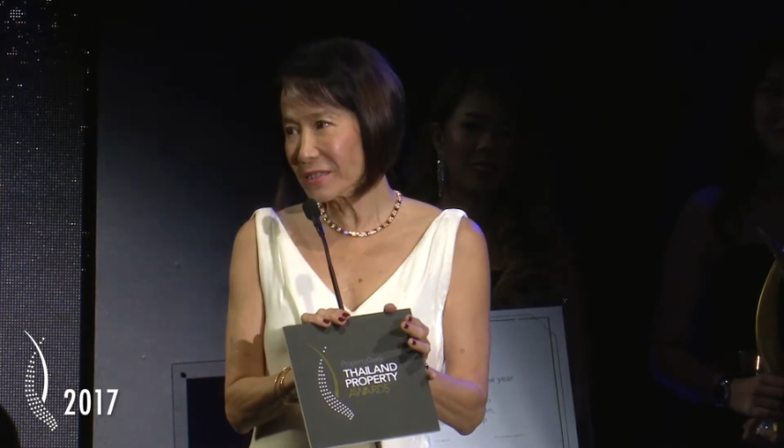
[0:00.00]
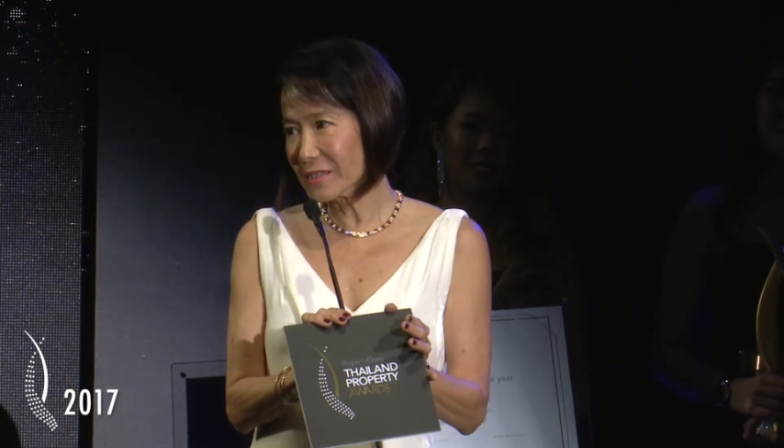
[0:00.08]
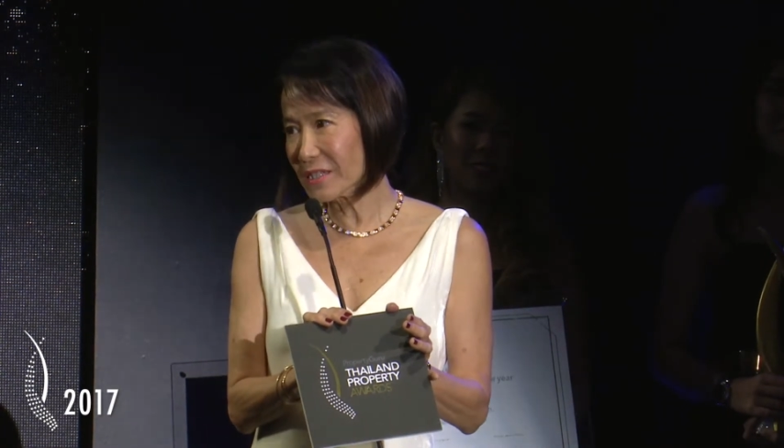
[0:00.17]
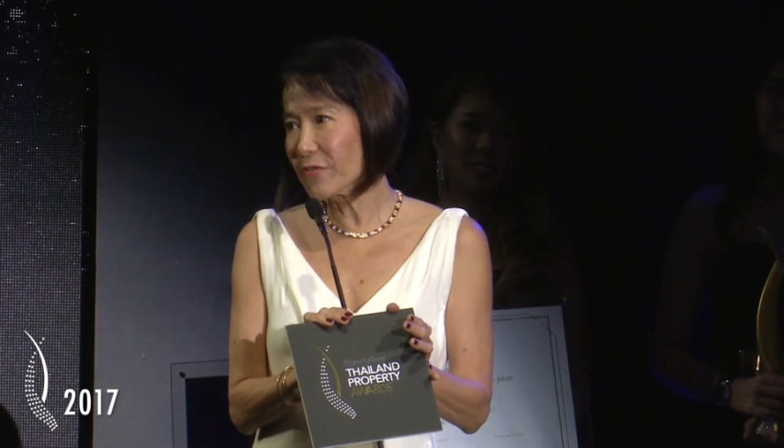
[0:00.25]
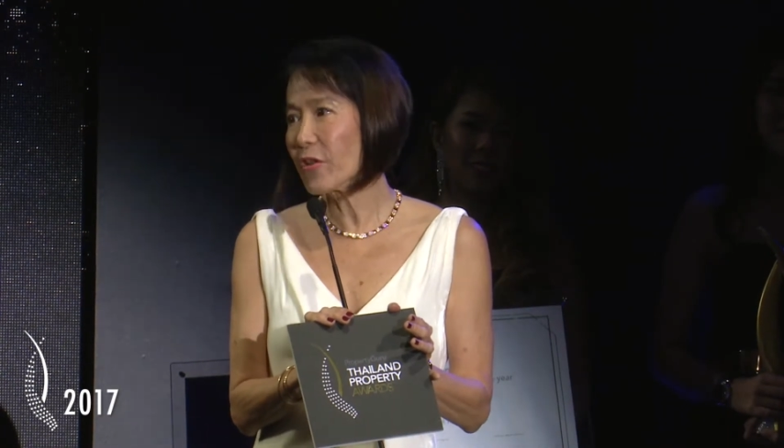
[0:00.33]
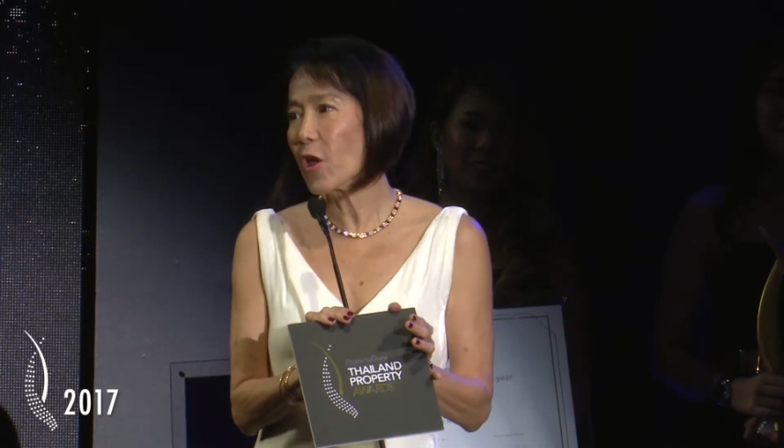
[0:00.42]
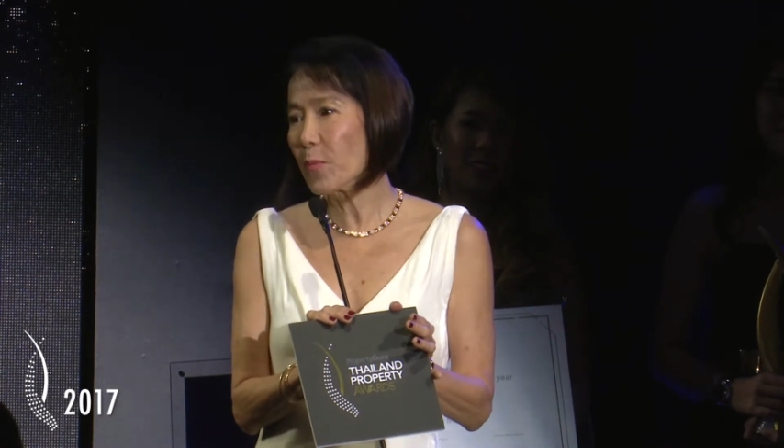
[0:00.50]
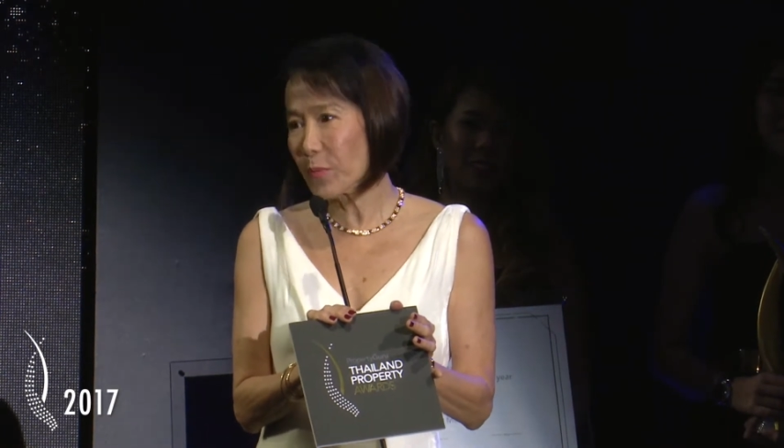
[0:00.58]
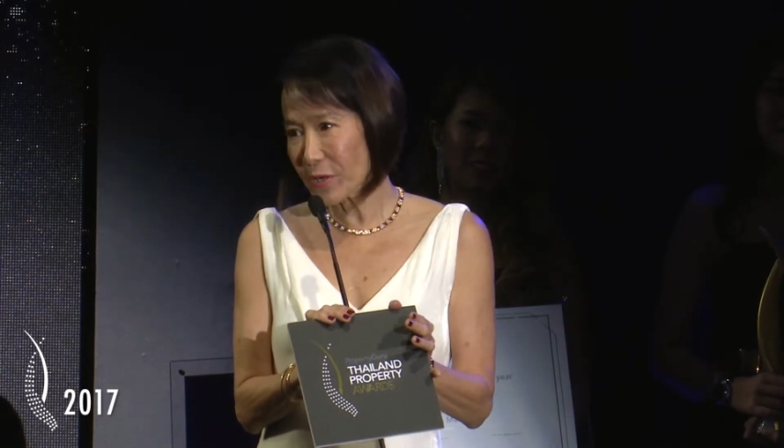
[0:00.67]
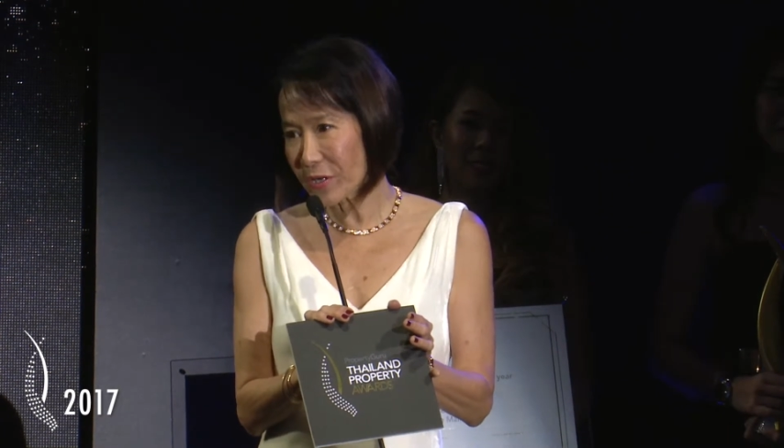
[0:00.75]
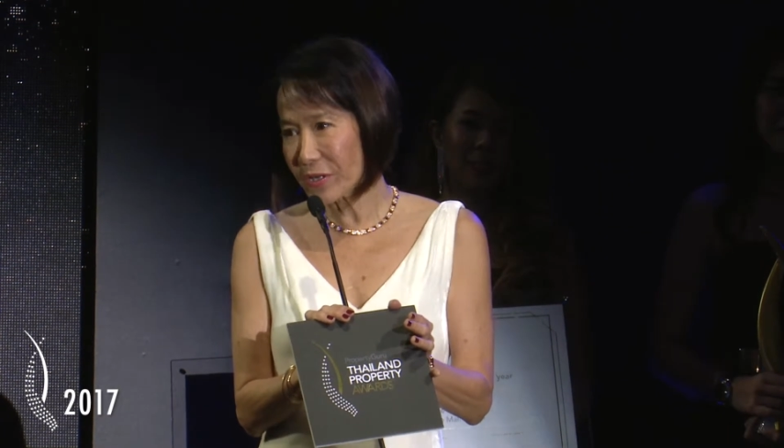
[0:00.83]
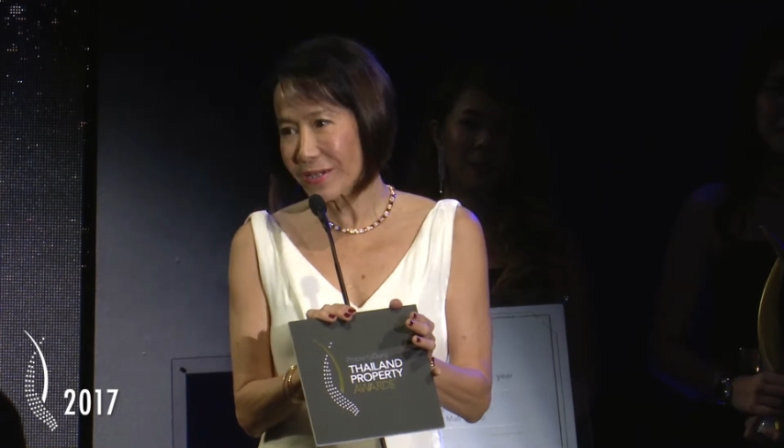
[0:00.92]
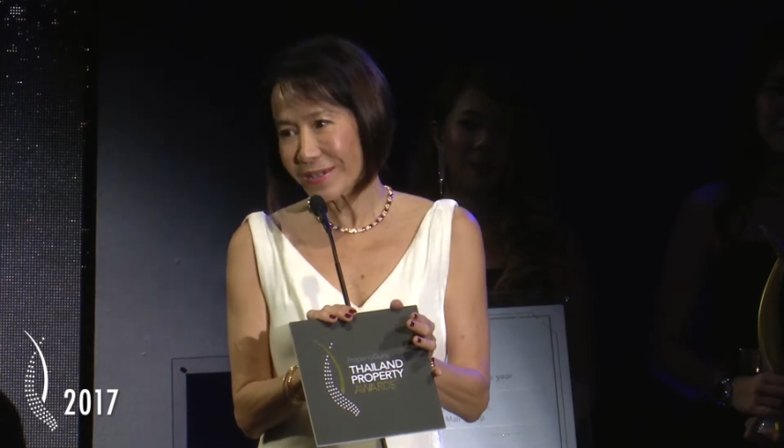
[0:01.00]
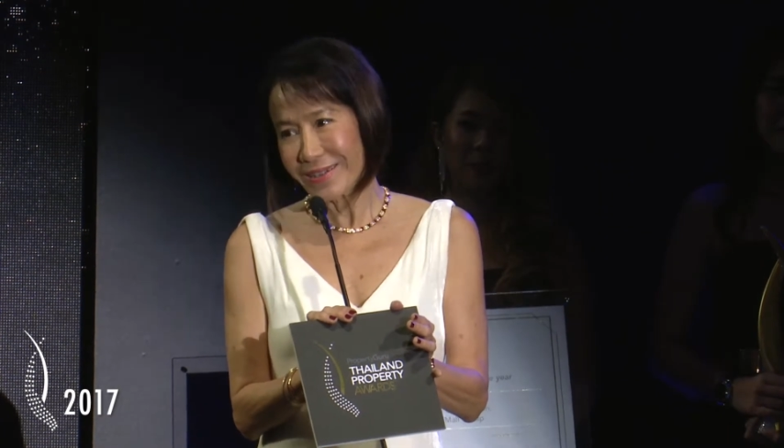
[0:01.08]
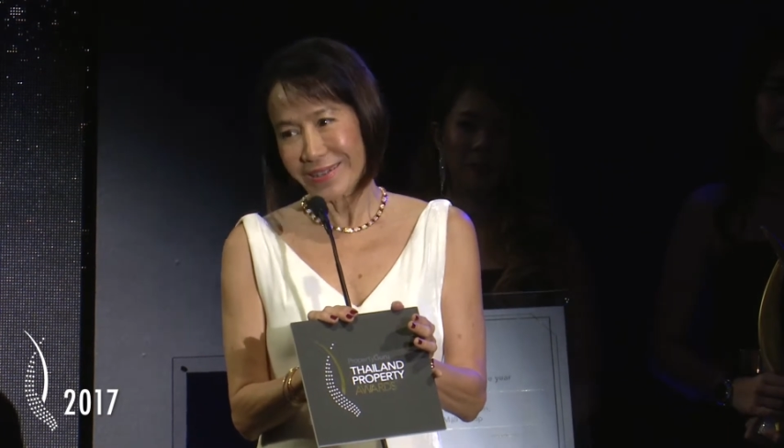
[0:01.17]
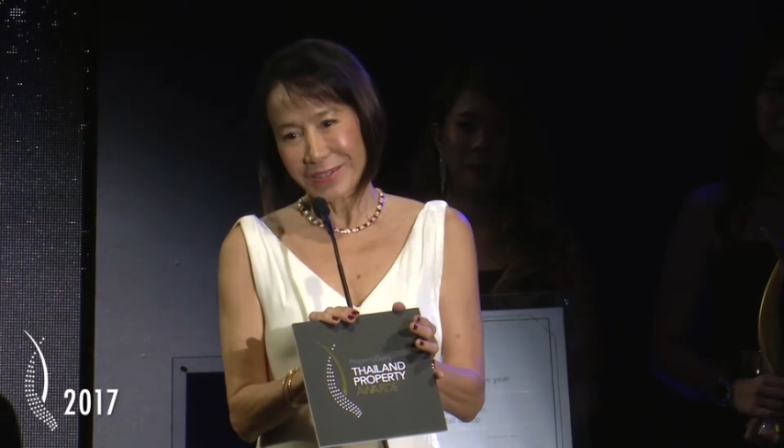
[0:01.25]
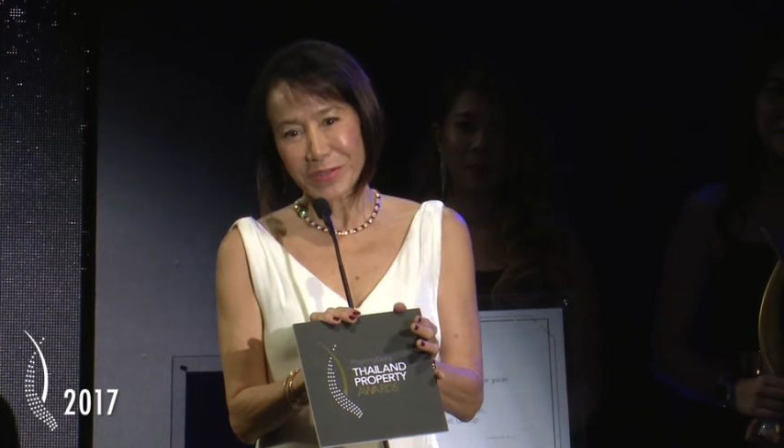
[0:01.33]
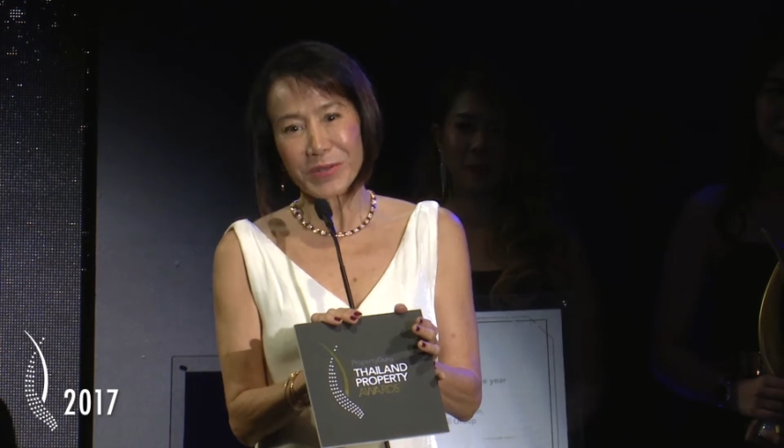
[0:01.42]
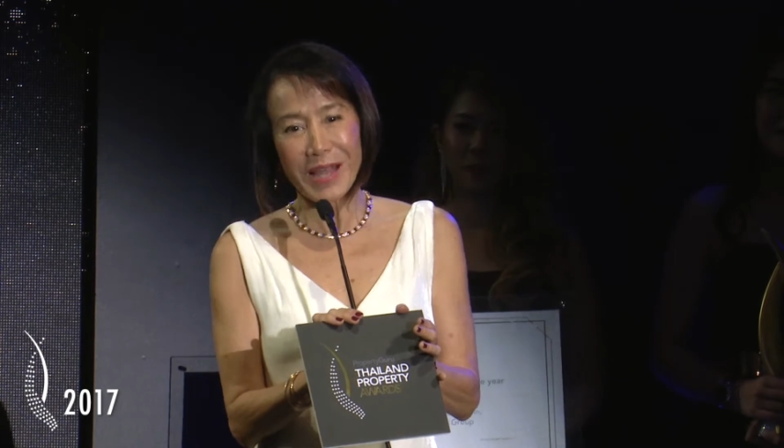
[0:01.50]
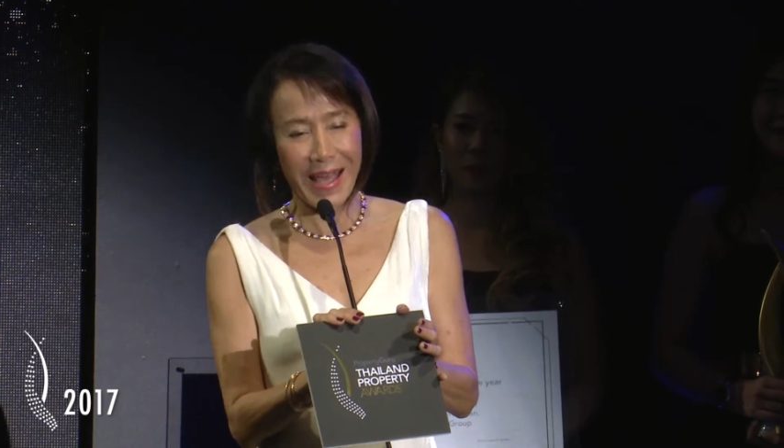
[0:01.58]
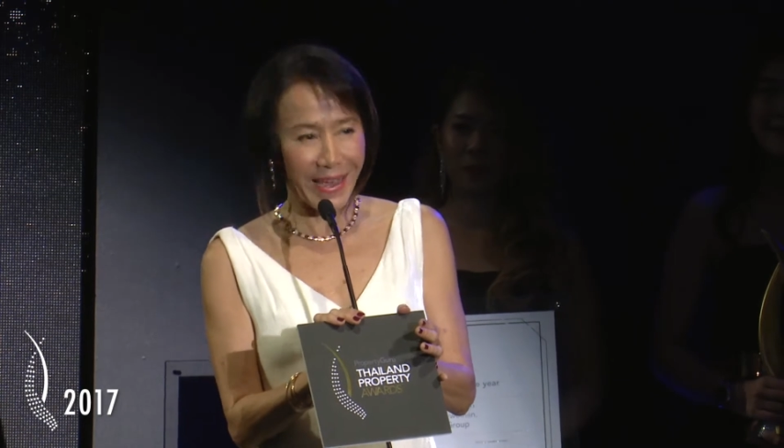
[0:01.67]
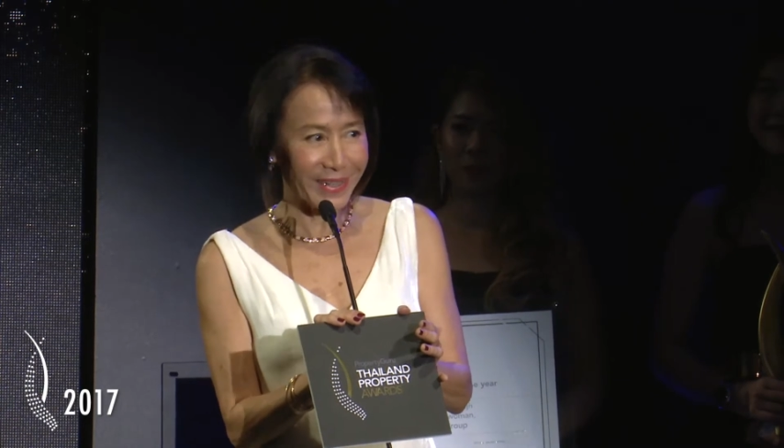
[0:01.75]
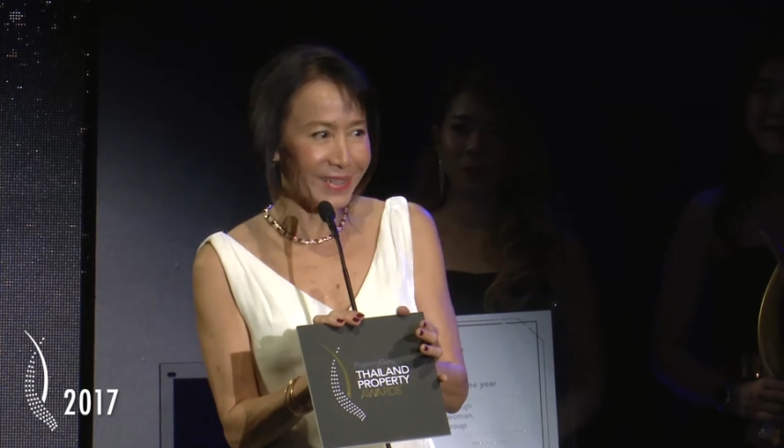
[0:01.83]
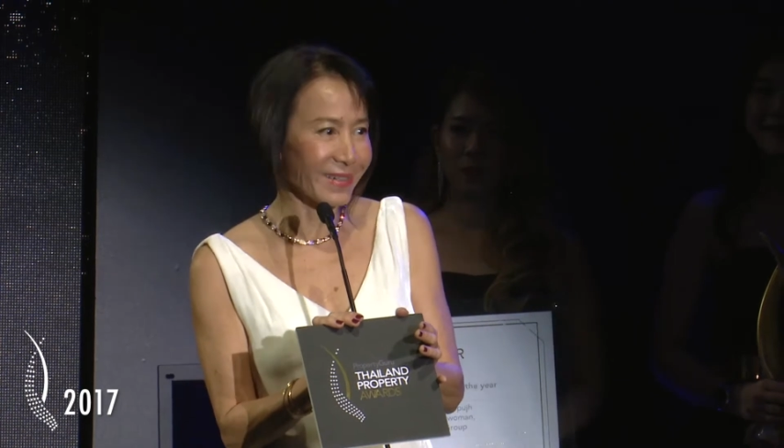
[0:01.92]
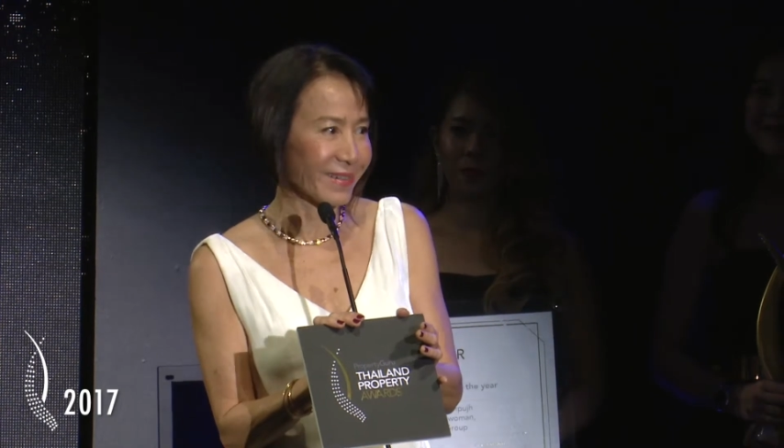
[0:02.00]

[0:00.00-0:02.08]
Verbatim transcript: developers tonight.